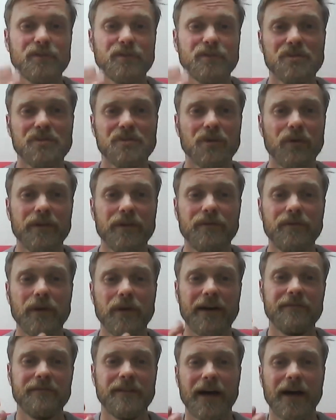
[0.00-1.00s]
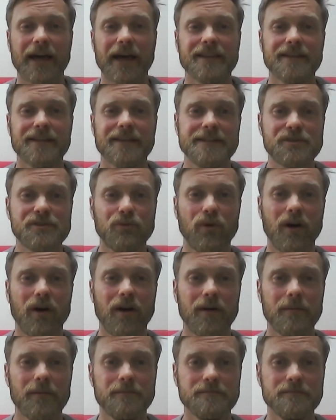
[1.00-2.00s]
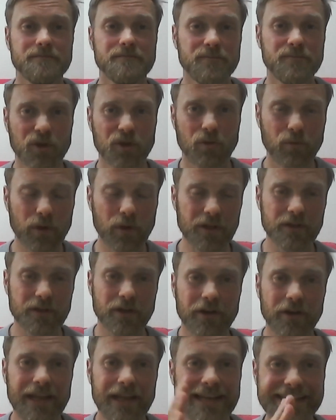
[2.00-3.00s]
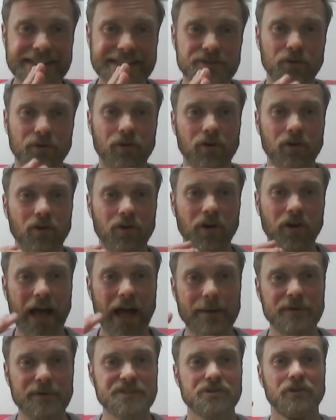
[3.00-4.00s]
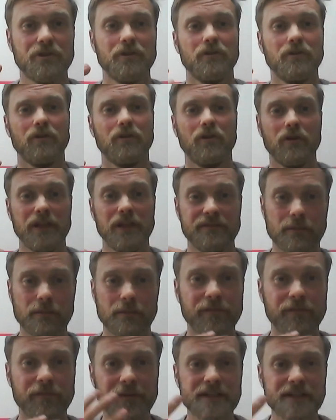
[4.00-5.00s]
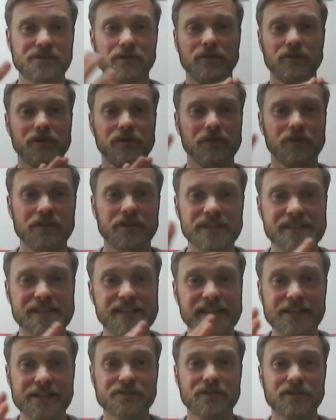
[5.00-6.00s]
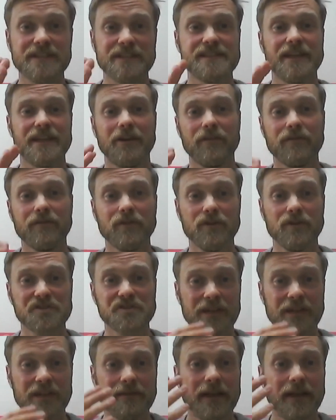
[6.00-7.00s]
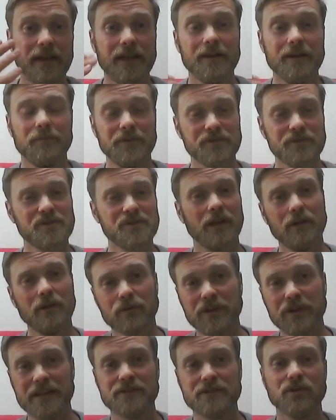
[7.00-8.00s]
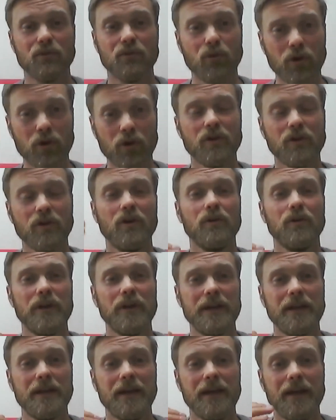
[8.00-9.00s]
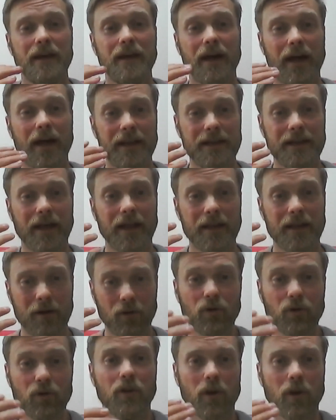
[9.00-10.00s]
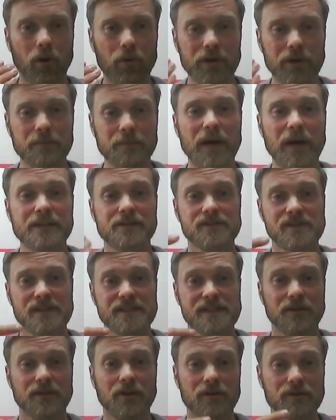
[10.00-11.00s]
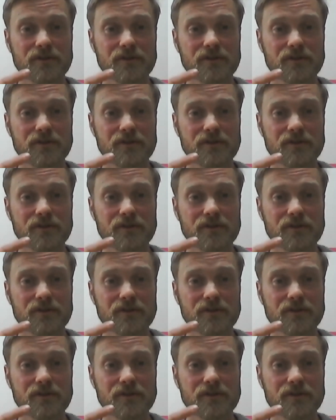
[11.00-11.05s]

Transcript: know, if you have athletes who are, you know, whether they're elite or amateur or even professional, you know, the distinction is there, of course, then when you start looking into the workload and or the loading patterns as it goes.